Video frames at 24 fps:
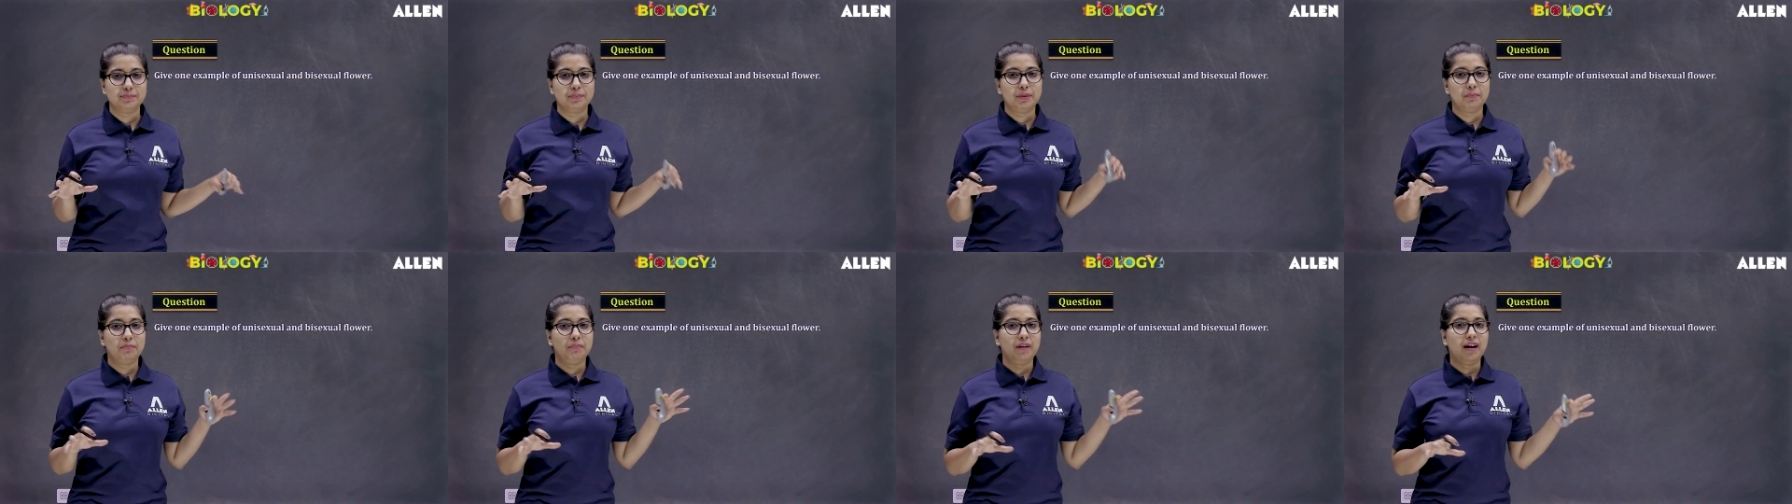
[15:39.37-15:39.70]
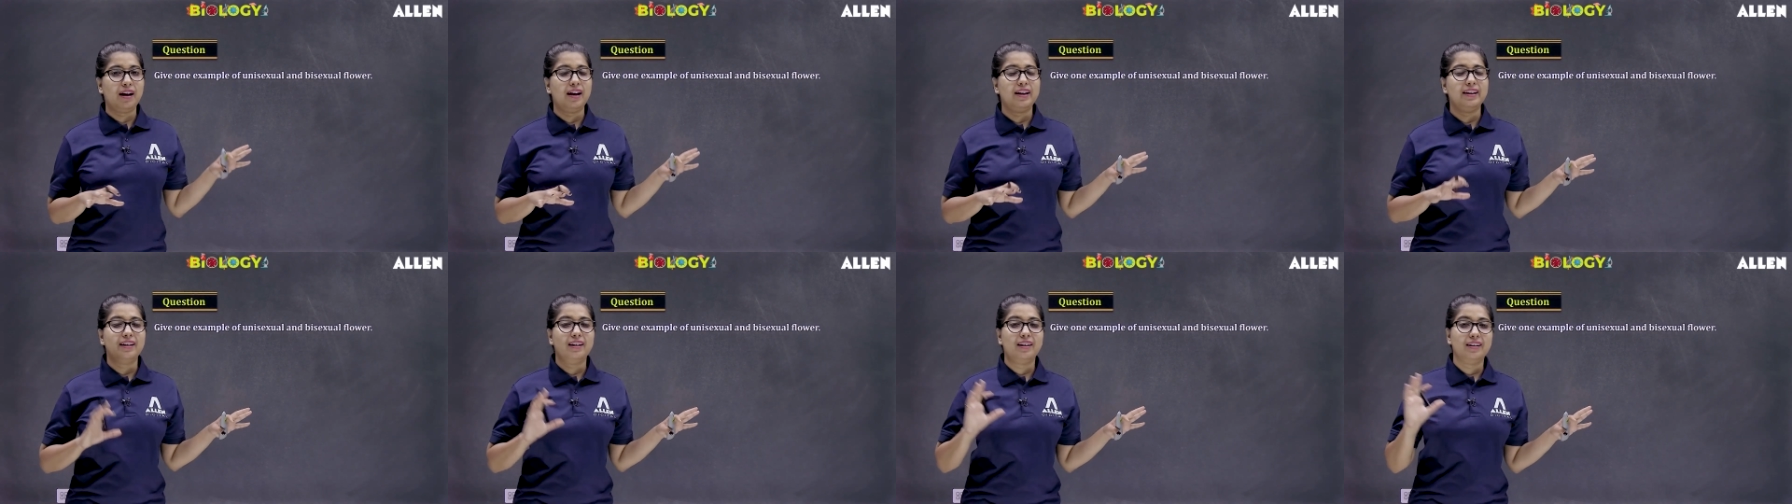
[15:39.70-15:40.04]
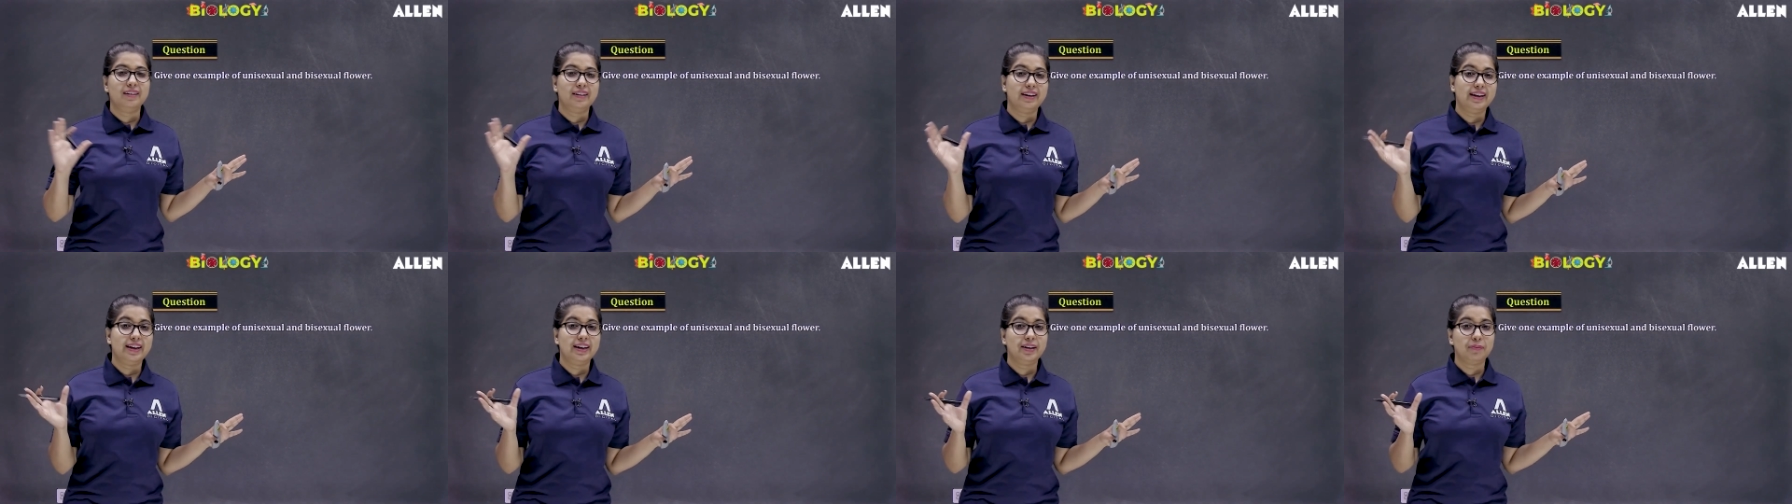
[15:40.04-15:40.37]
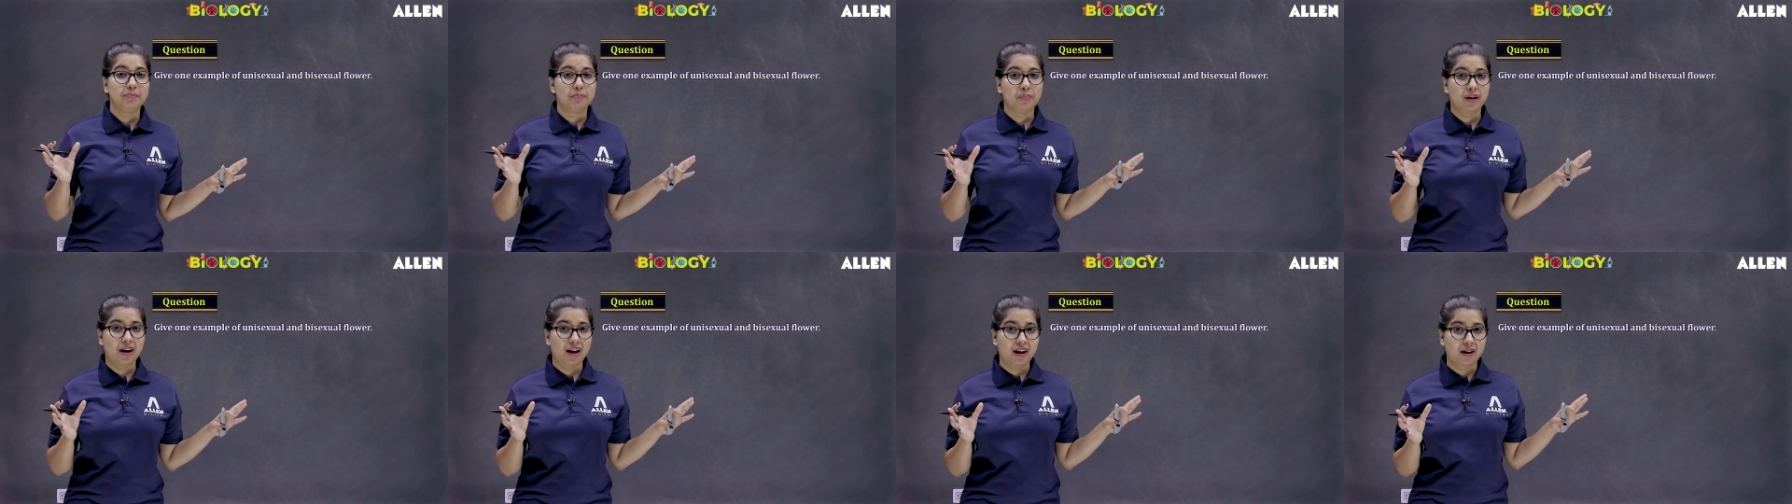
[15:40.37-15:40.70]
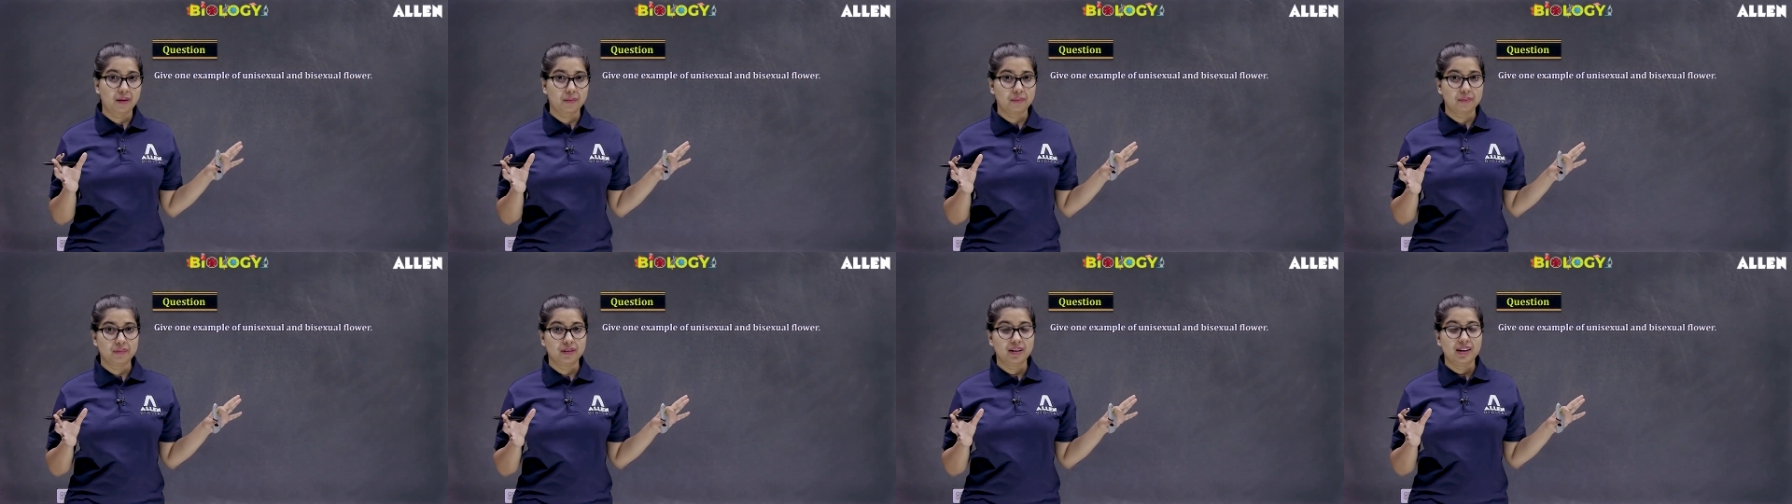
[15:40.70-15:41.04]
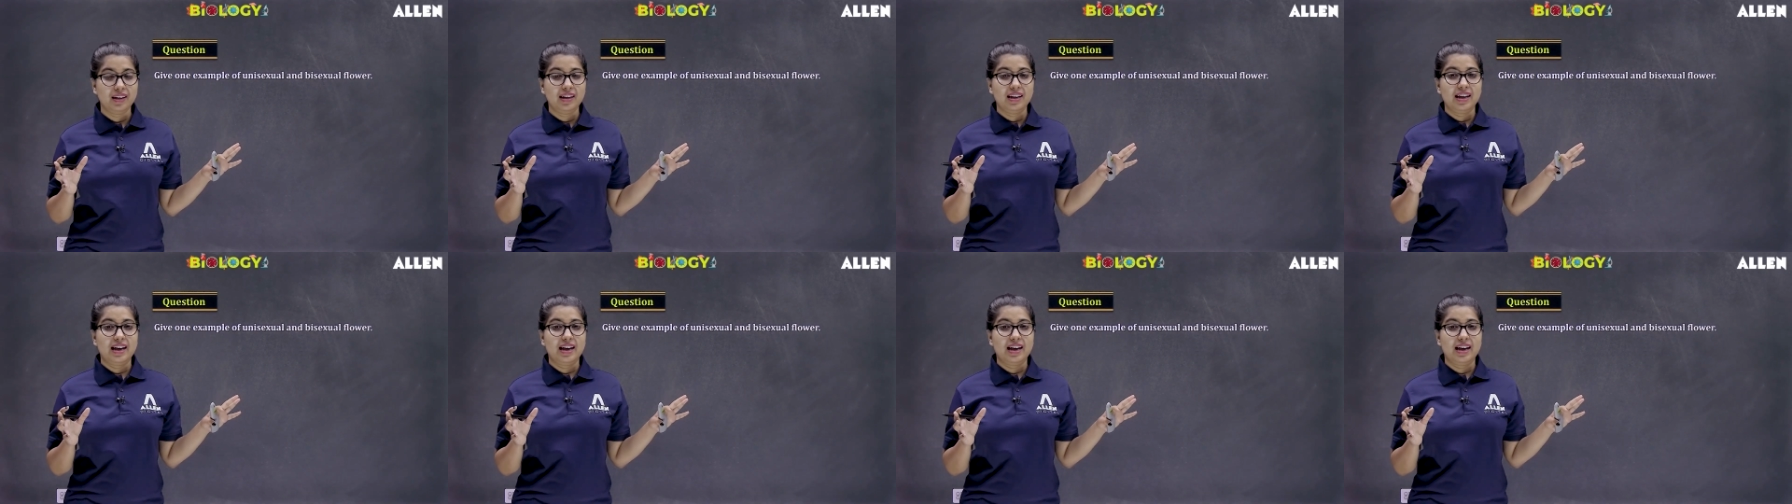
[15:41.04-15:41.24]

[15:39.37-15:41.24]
papaya, date palm,